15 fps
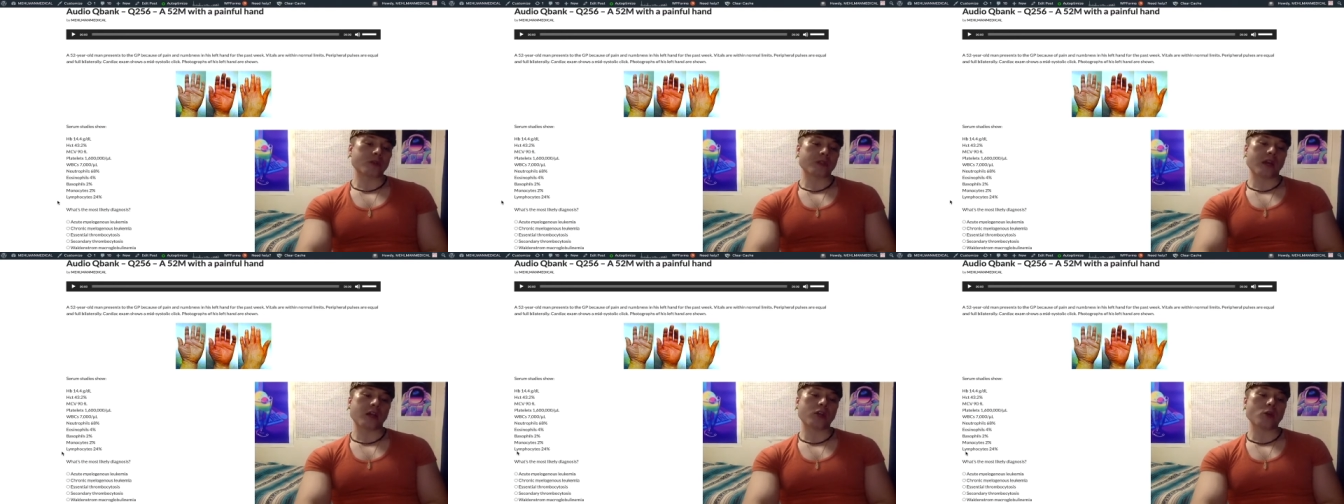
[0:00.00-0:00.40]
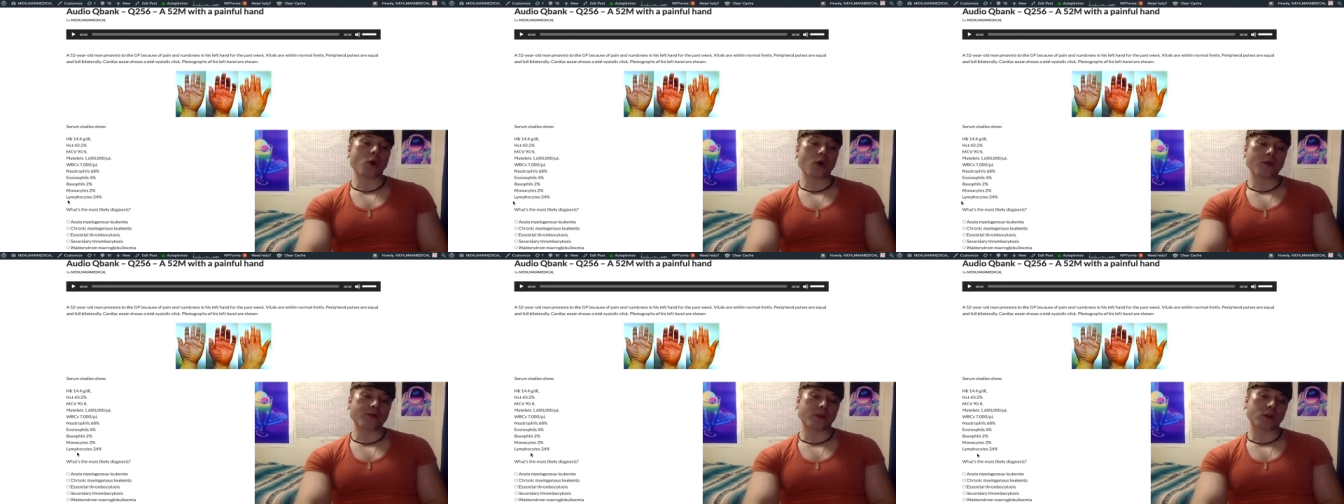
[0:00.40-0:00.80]
tell you
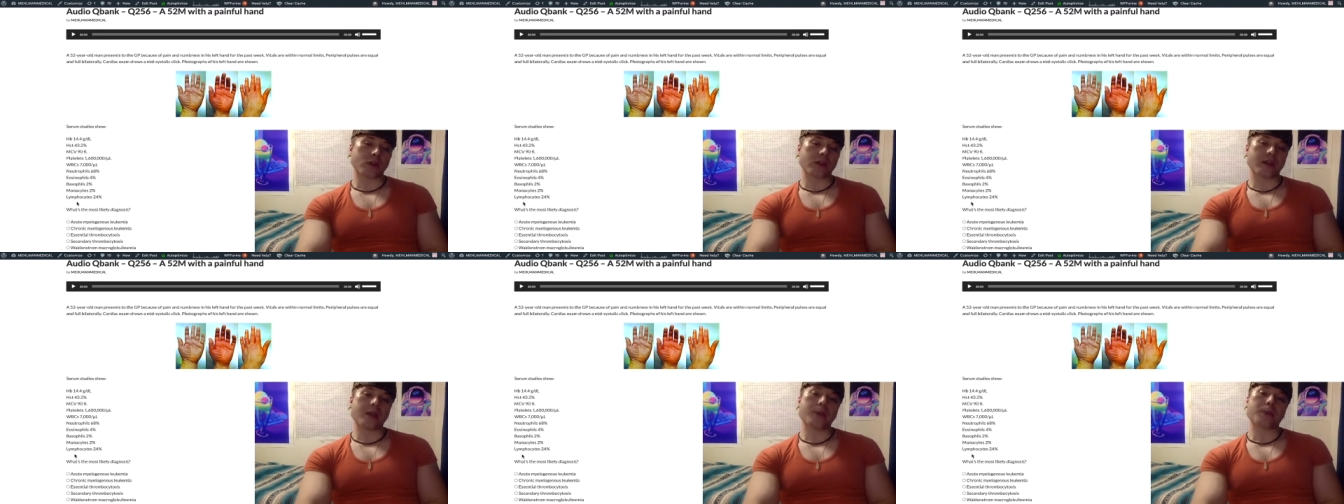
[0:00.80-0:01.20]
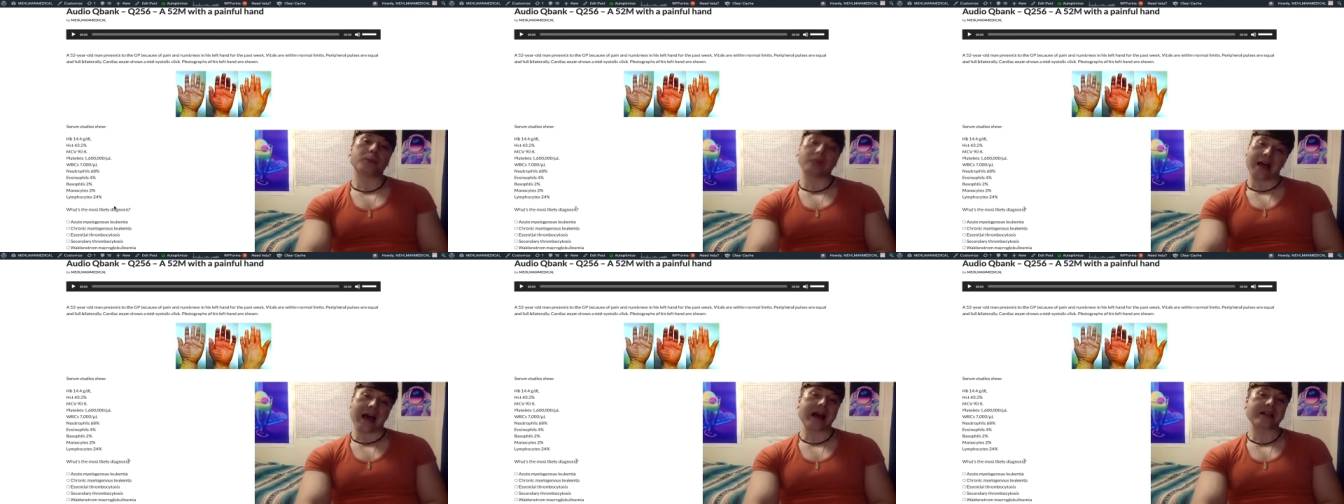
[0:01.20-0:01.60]
overtly
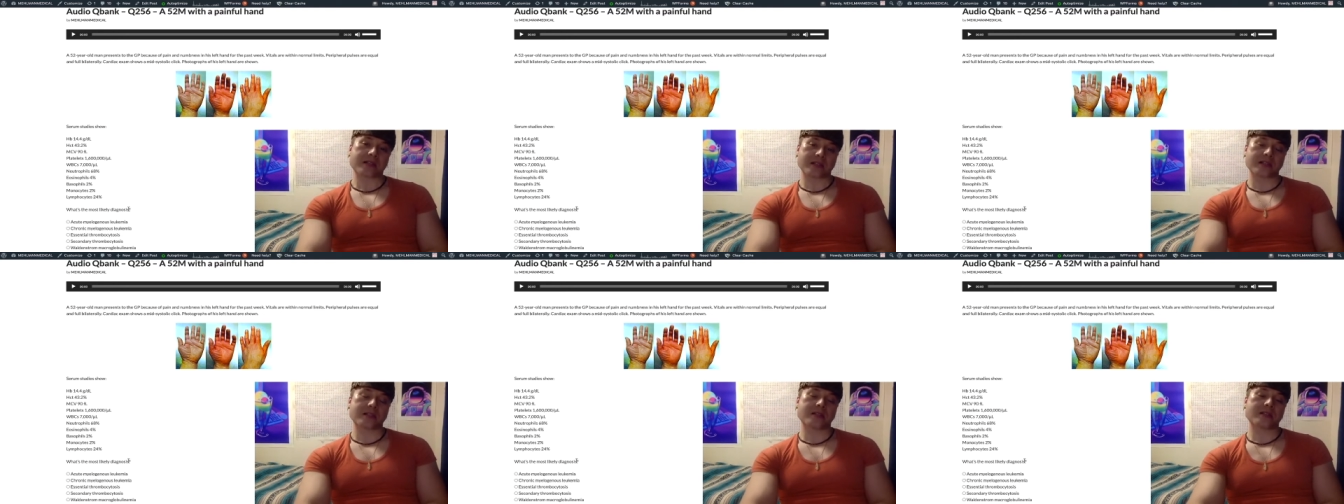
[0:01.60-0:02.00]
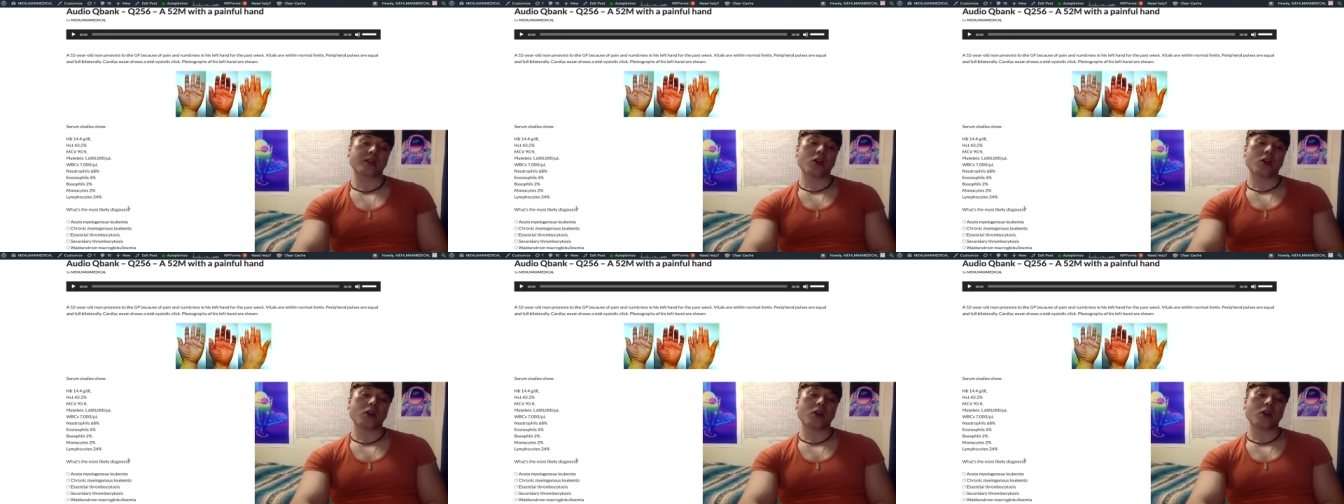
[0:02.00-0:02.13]
blasts,